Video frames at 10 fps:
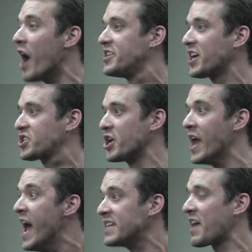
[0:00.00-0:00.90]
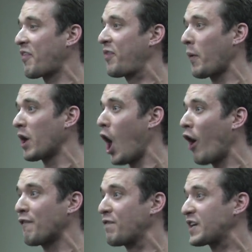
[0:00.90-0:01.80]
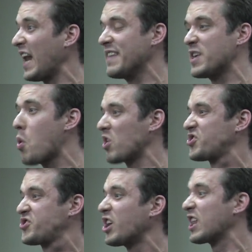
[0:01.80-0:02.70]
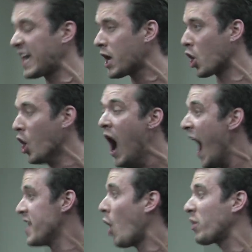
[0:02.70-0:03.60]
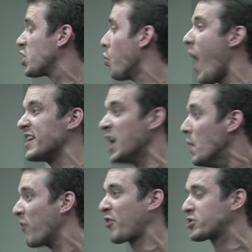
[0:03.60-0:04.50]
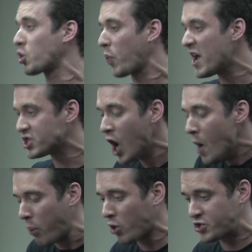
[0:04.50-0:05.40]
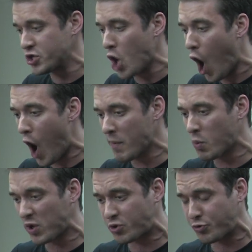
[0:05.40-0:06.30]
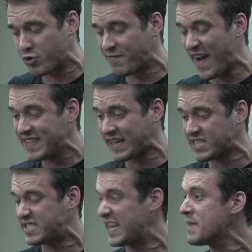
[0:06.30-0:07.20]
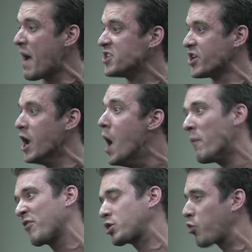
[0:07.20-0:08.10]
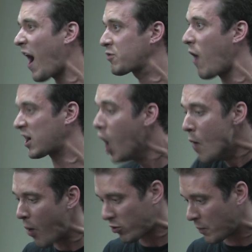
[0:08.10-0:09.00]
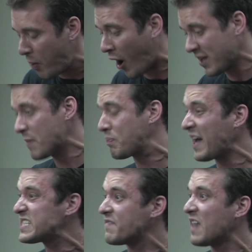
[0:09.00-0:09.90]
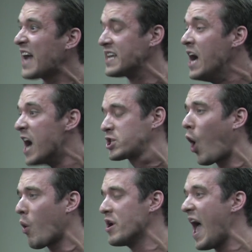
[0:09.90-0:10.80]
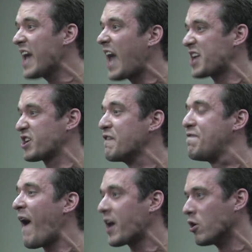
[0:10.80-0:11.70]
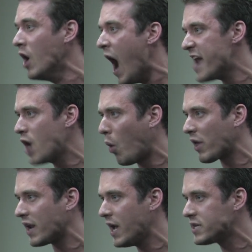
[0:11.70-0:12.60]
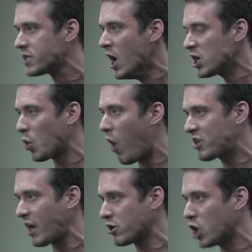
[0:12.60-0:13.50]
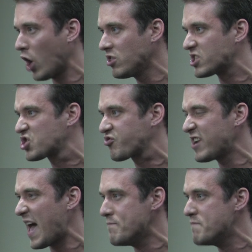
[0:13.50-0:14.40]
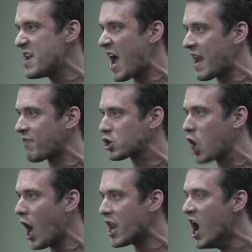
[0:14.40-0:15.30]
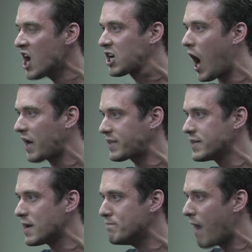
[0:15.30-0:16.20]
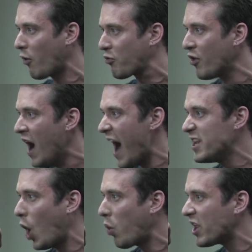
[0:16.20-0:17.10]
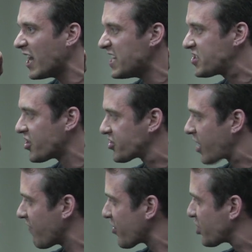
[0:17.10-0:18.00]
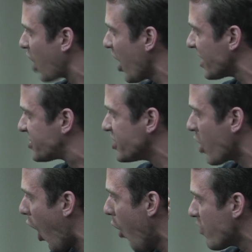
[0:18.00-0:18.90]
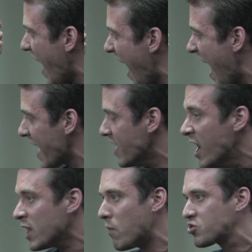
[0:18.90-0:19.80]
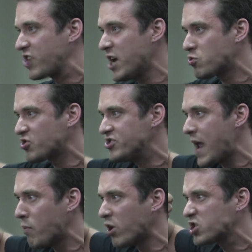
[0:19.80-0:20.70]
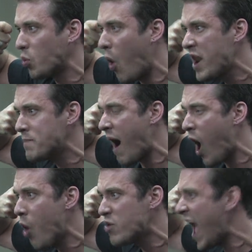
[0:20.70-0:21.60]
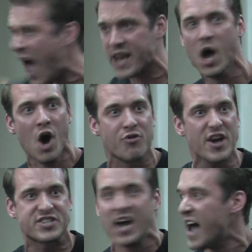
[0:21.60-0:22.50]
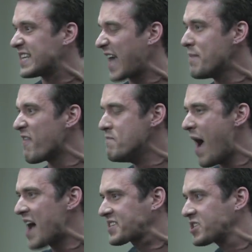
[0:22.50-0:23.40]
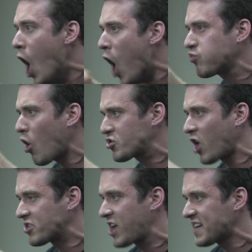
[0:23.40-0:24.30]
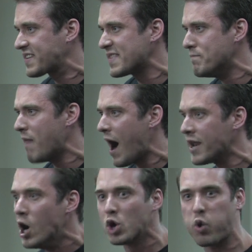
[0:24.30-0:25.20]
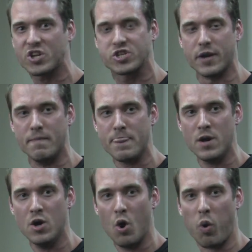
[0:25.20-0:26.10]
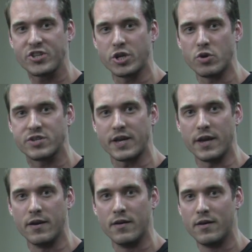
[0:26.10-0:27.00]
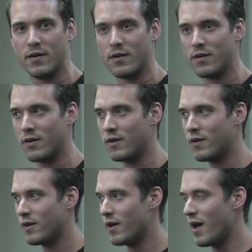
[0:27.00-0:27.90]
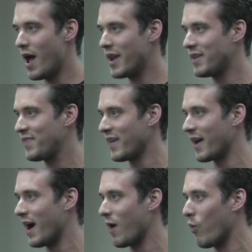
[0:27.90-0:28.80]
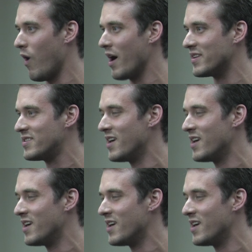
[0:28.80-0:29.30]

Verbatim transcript: Addiction is the ethereal art of forgetting that you are still here. I know where you went, with a syringe perched in your arm and whistled through the vein like a steam engine, with a crack rock, broken apart in a blaze of light as though it were an egg hatching fire. I know what it is to walk down an unlit street at midnight of a gun cocked in your mouth. I know what it is to discover the gun is in your own hand. The most dangerous neighborhood is the one in my own head. This is a game of masks. The worst sarcastic in the mind. Question, what do you see? Anything I want.